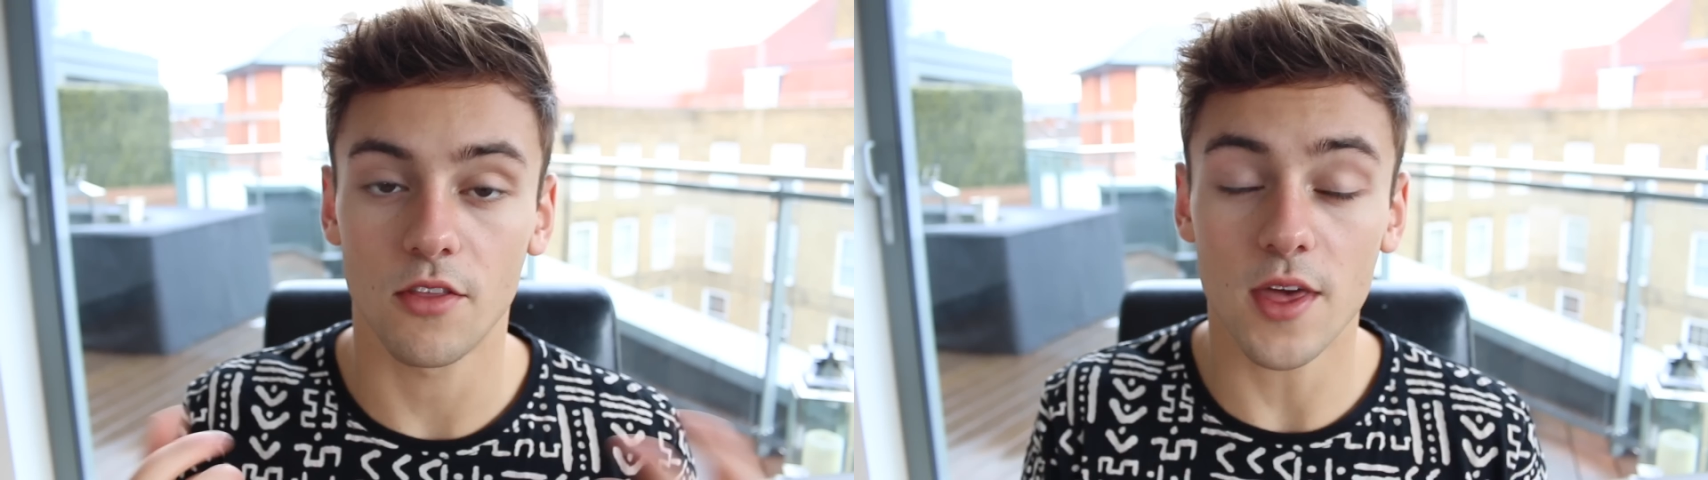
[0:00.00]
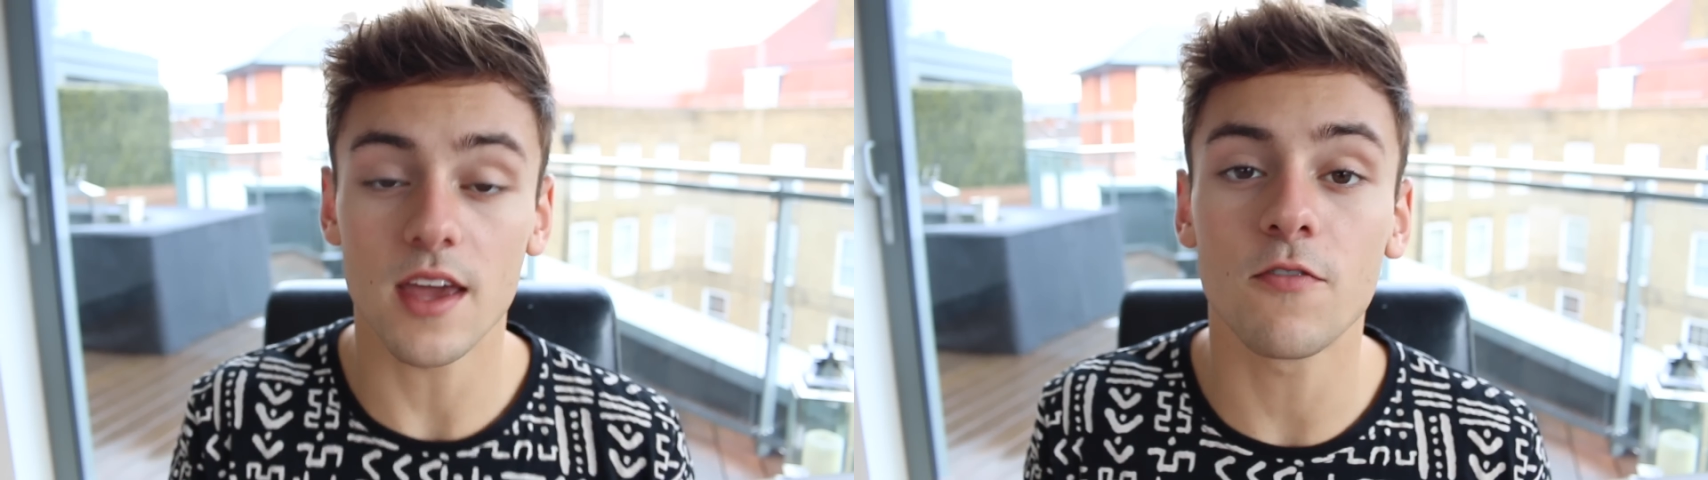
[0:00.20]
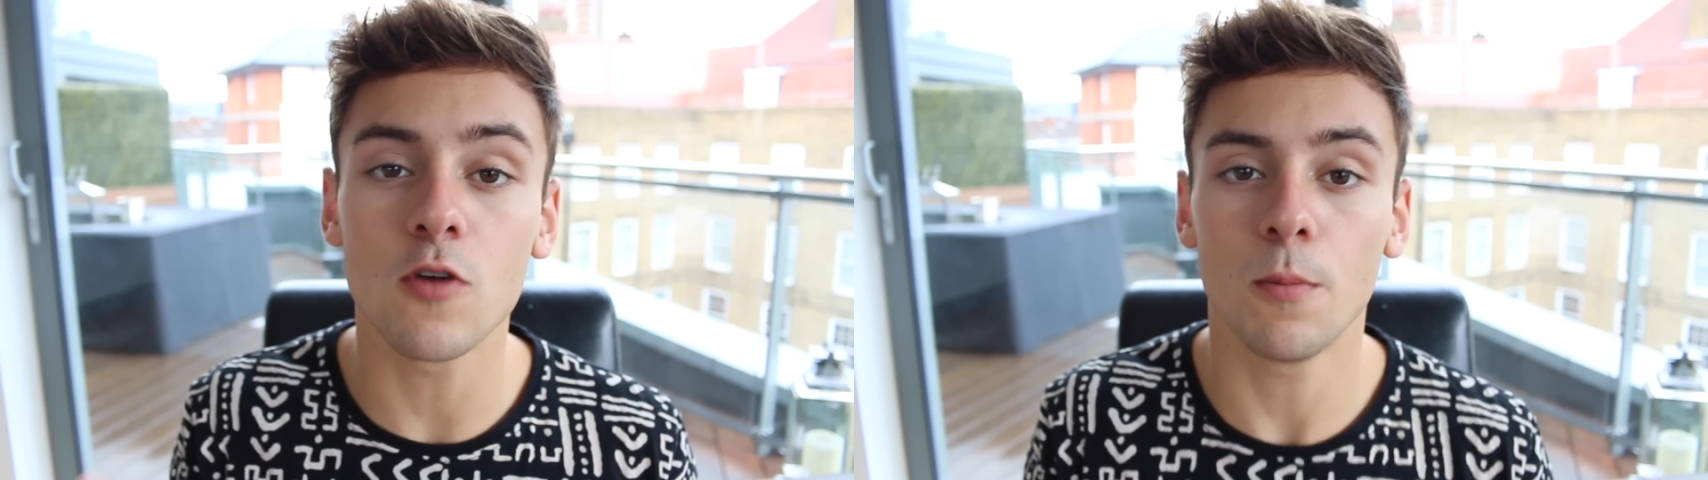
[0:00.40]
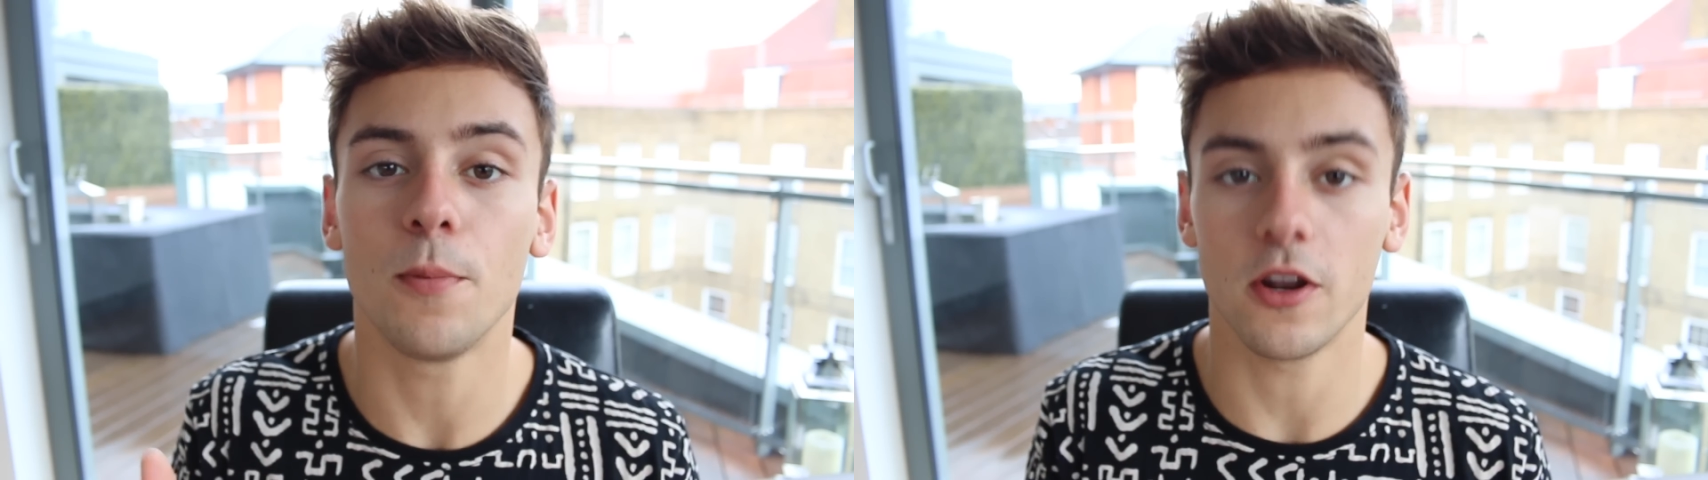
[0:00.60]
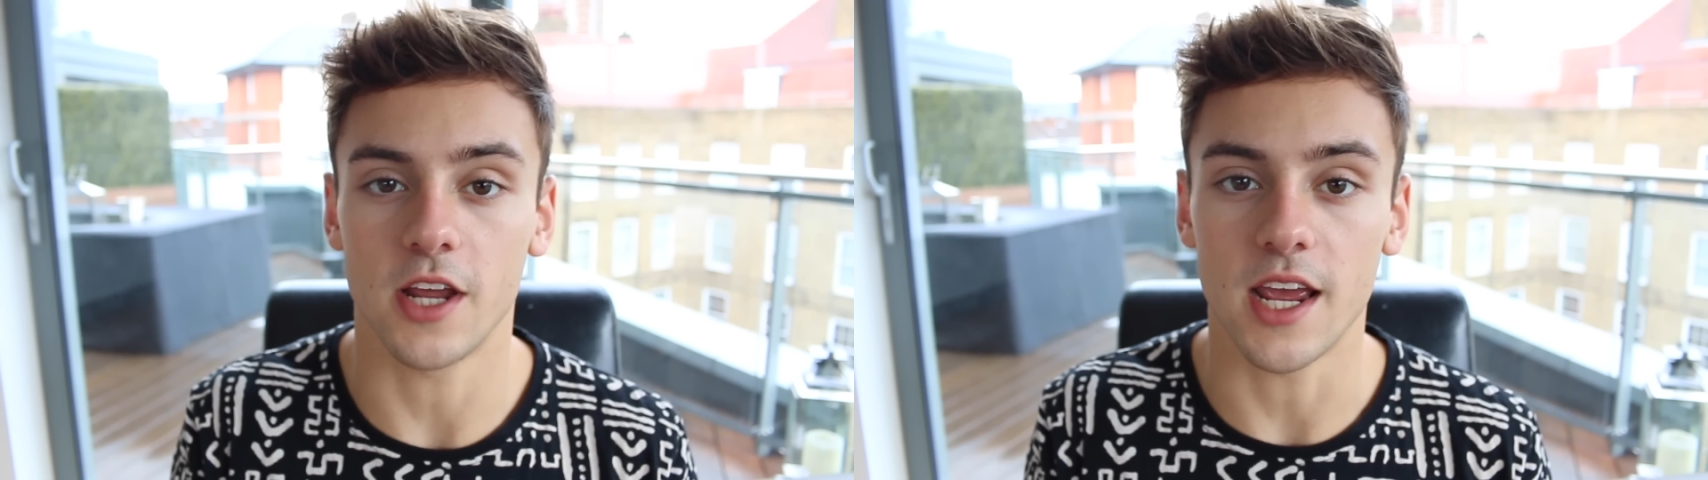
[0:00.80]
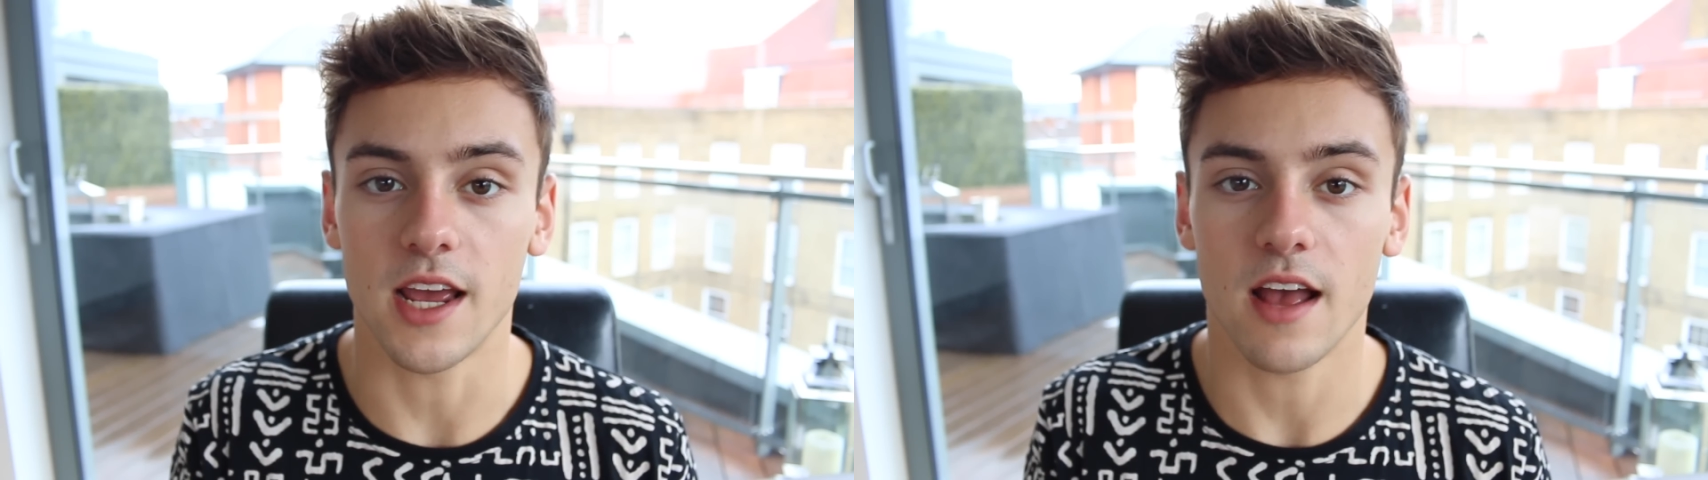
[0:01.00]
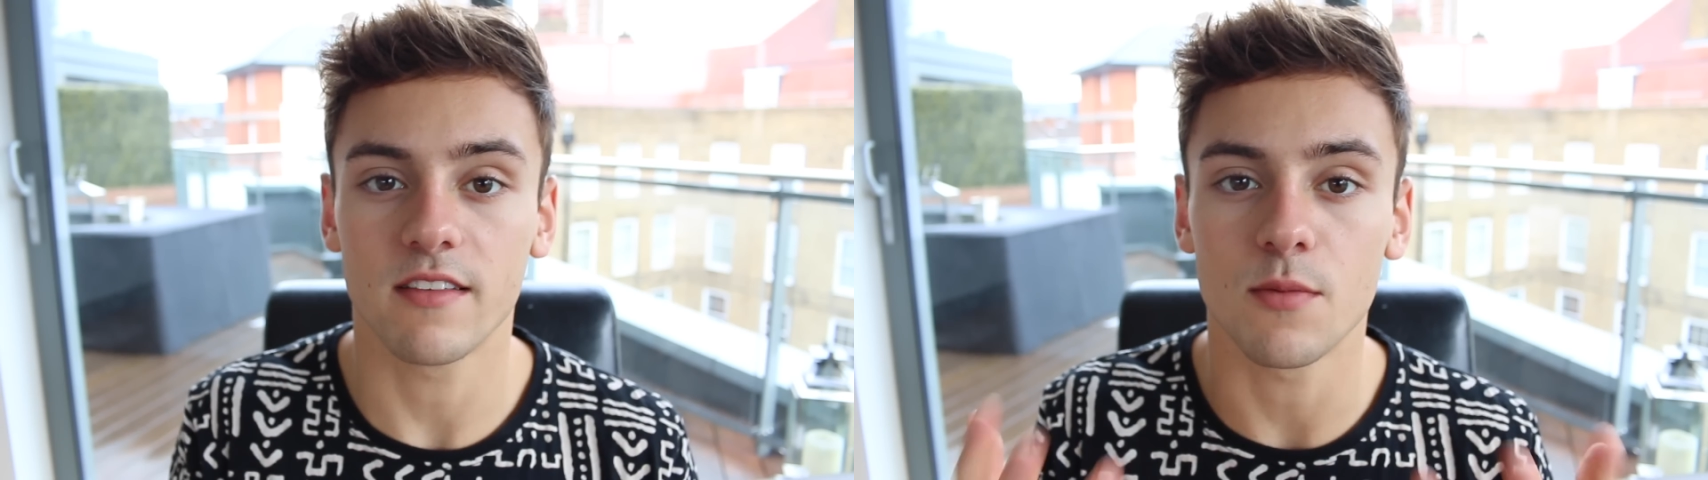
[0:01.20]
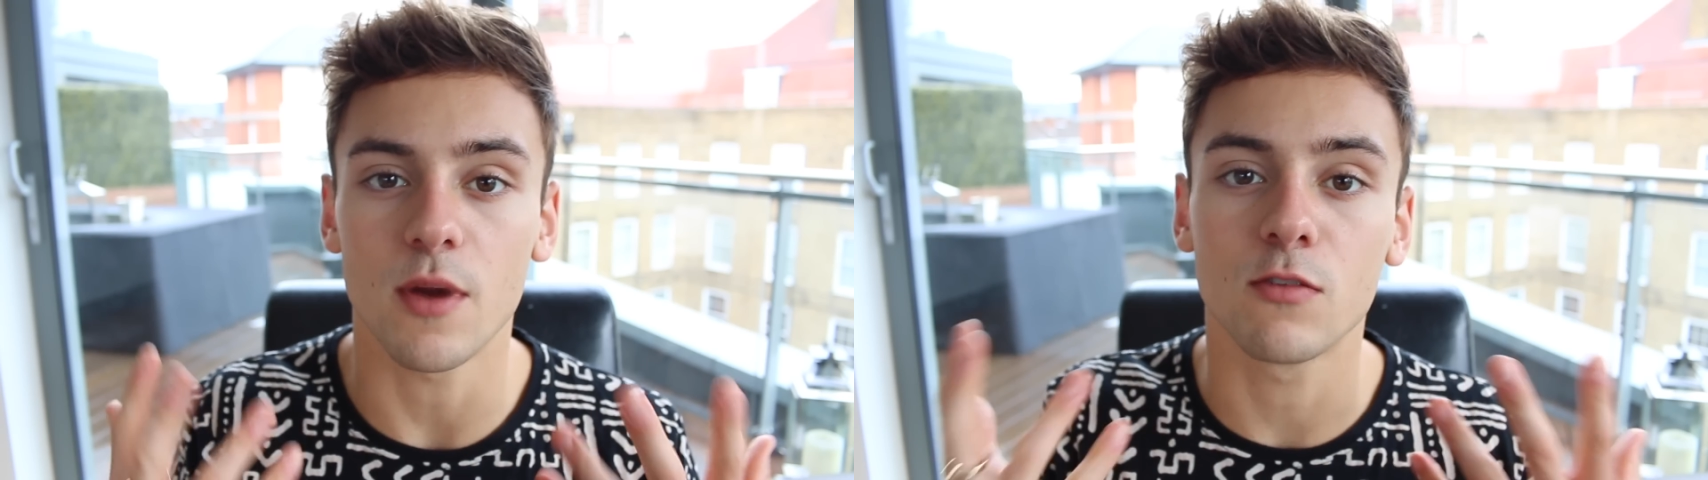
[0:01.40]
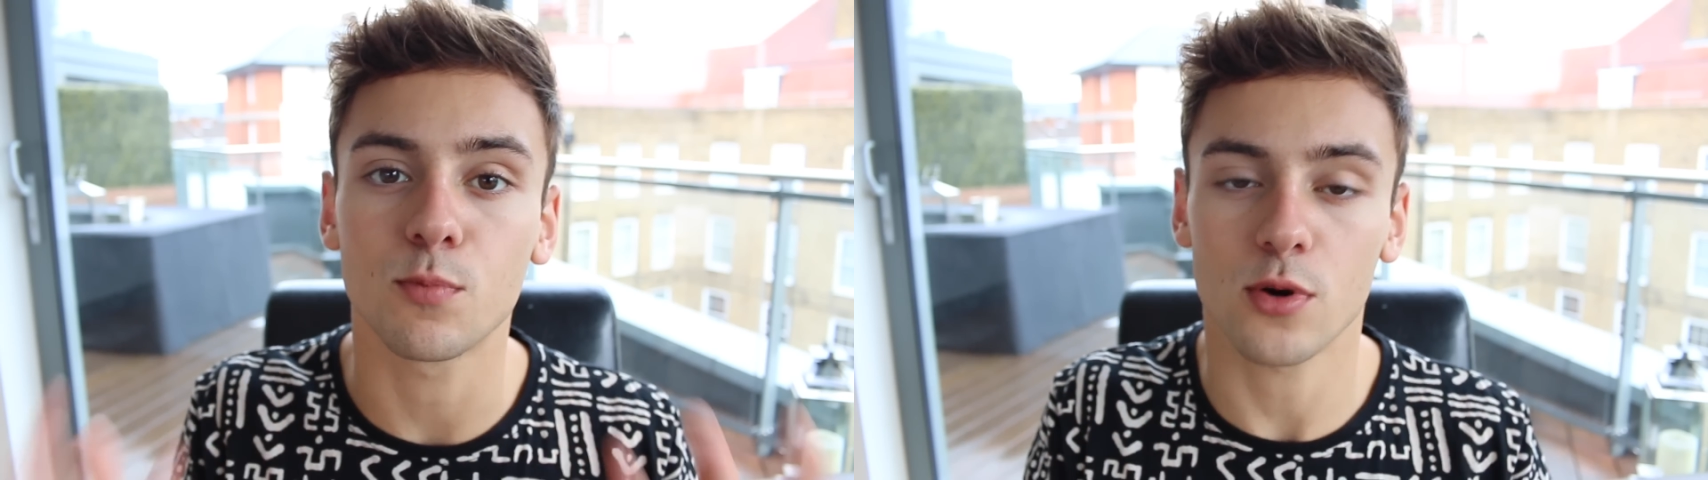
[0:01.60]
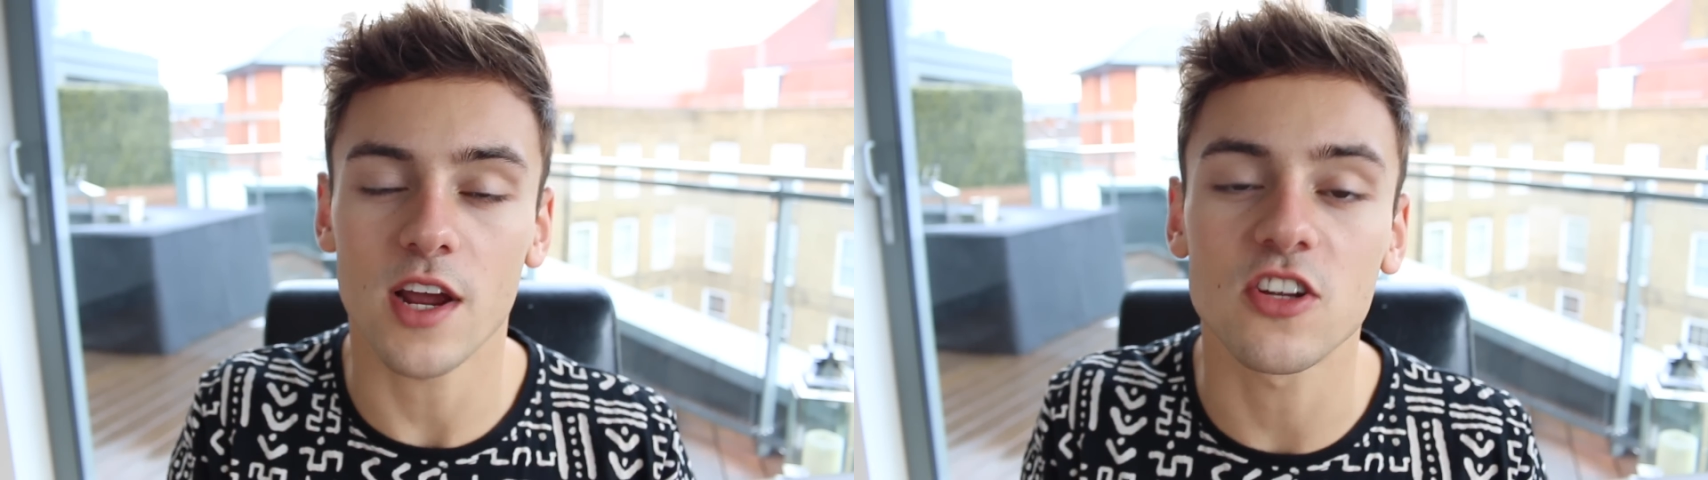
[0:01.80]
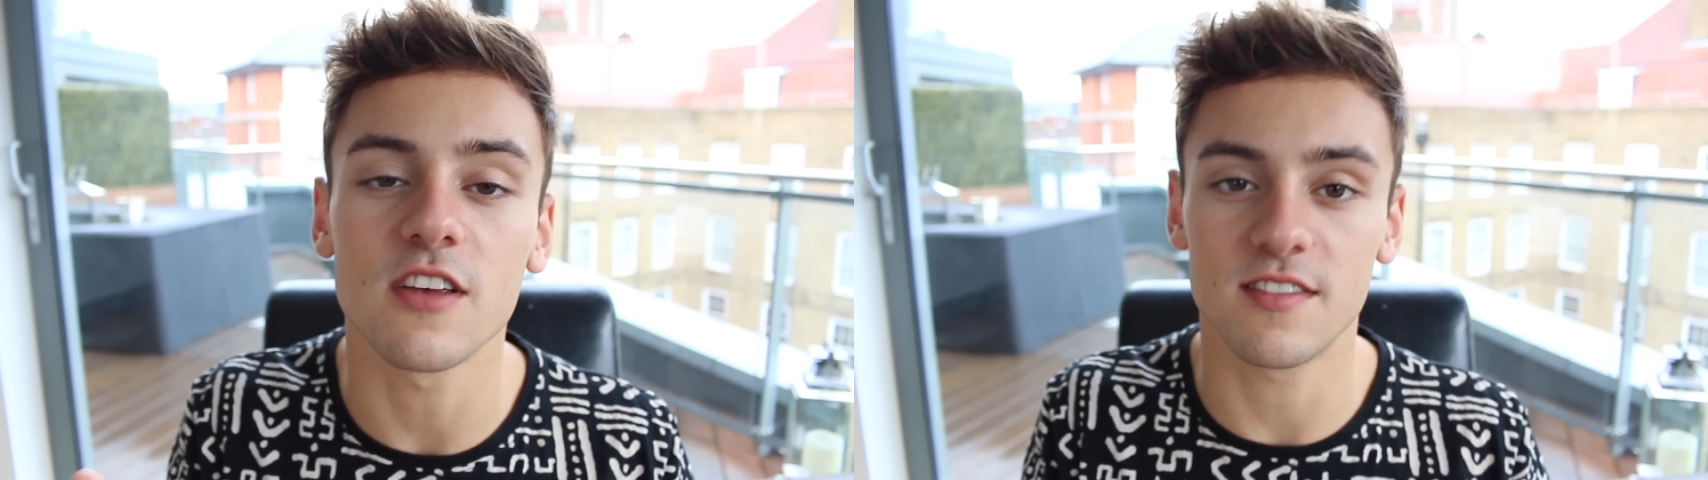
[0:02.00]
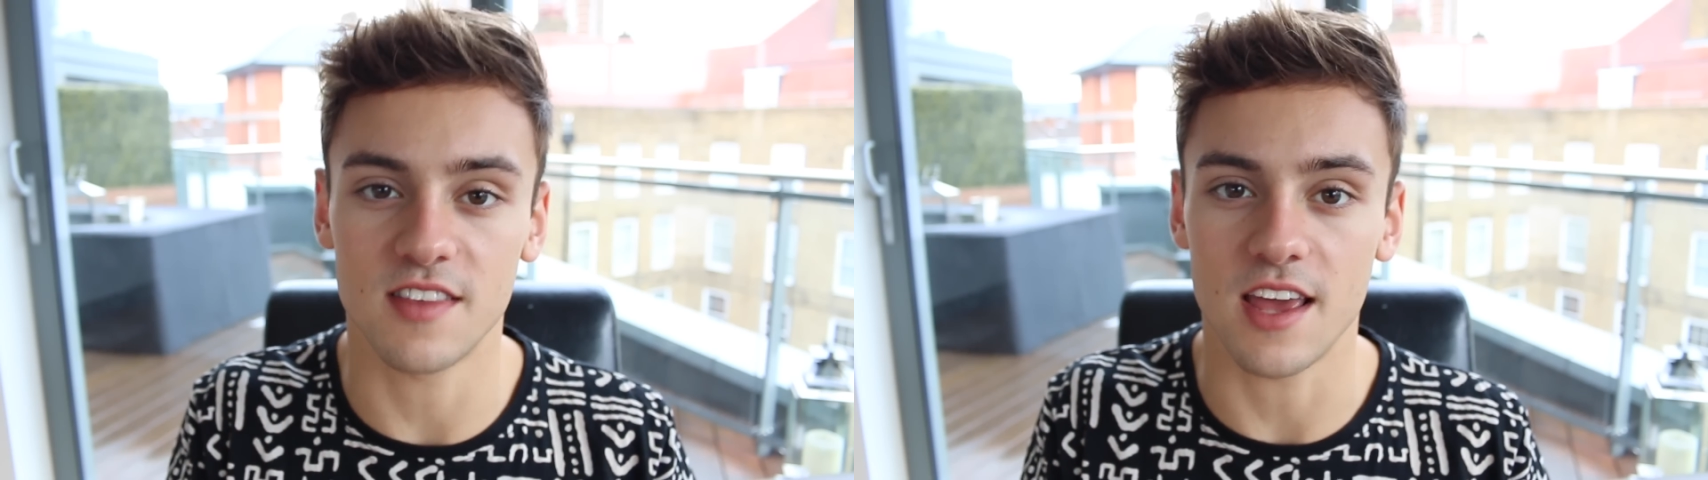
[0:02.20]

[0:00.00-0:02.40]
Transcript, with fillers: Think of your body as the most precious